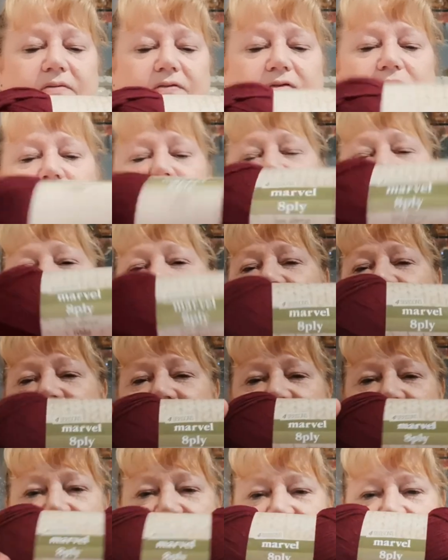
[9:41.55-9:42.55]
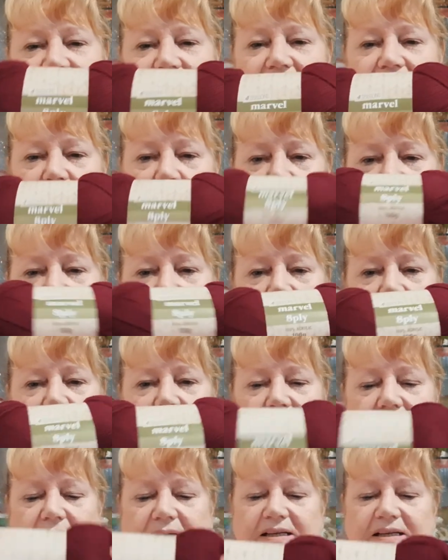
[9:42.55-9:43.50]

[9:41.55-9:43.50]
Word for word: Four Seasons eight ply,